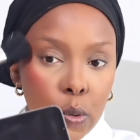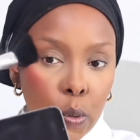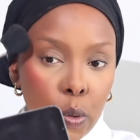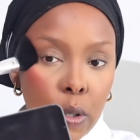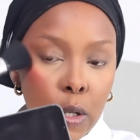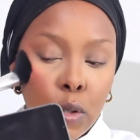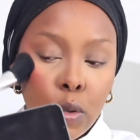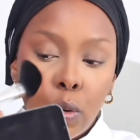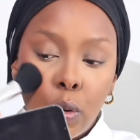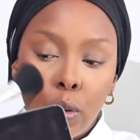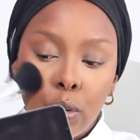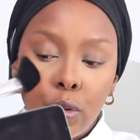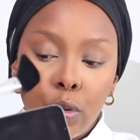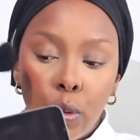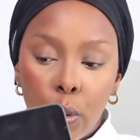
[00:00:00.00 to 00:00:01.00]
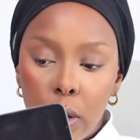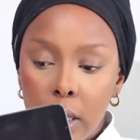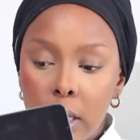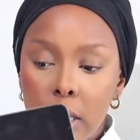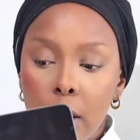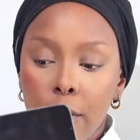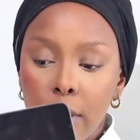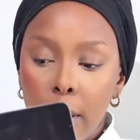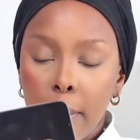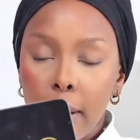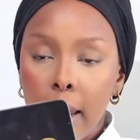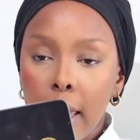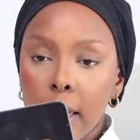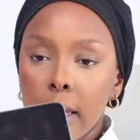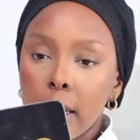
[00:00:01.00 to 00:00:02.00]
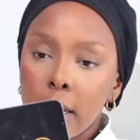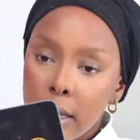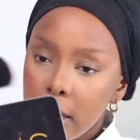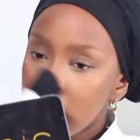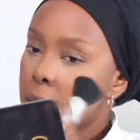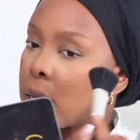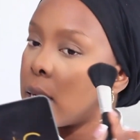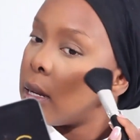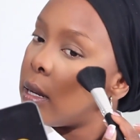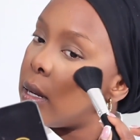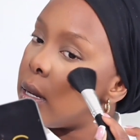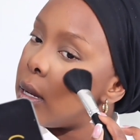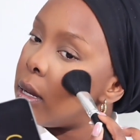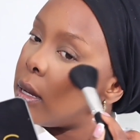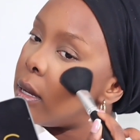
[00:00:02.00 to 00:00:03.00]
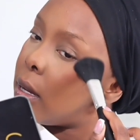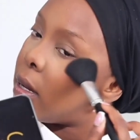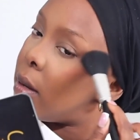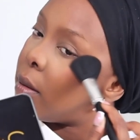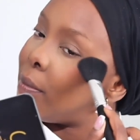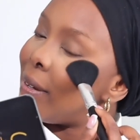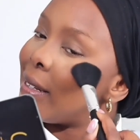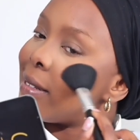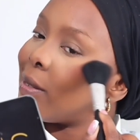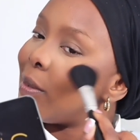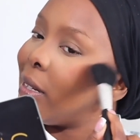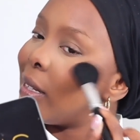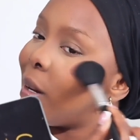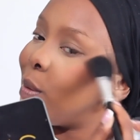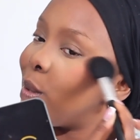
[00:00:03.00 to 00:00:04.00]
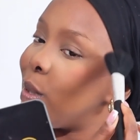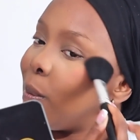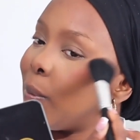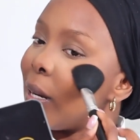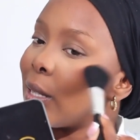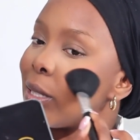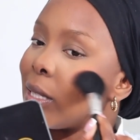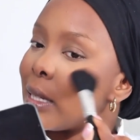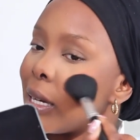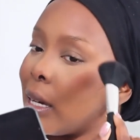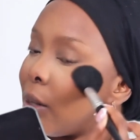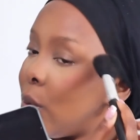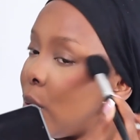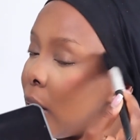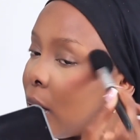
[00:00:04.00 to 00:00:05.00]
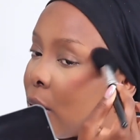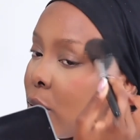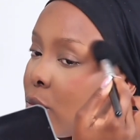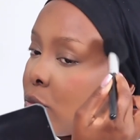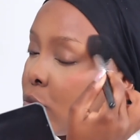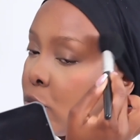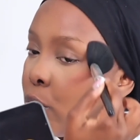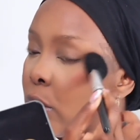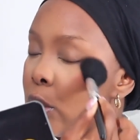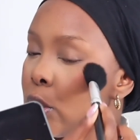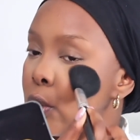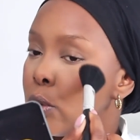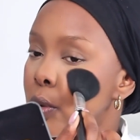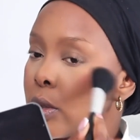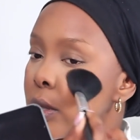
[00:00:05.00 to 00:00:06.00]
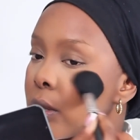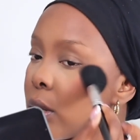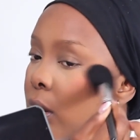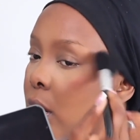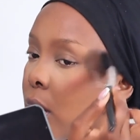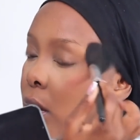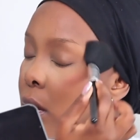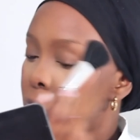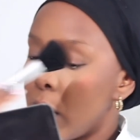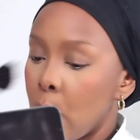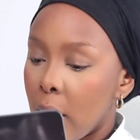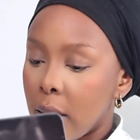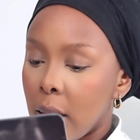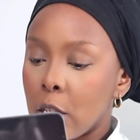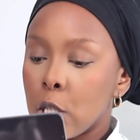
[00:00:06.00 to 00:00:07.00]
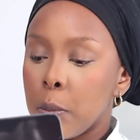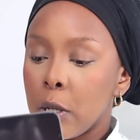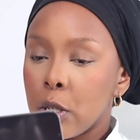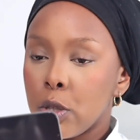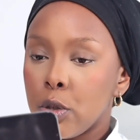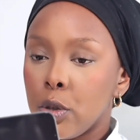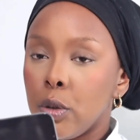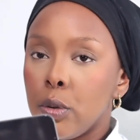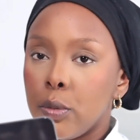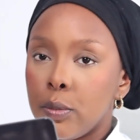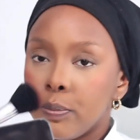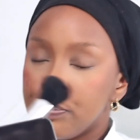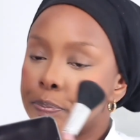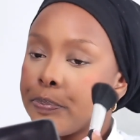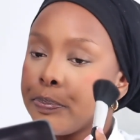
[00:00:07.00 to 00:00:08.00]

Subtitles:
you need to control it after applying it. But when it comes to blush, okay, you can really choose the one that speaks to you.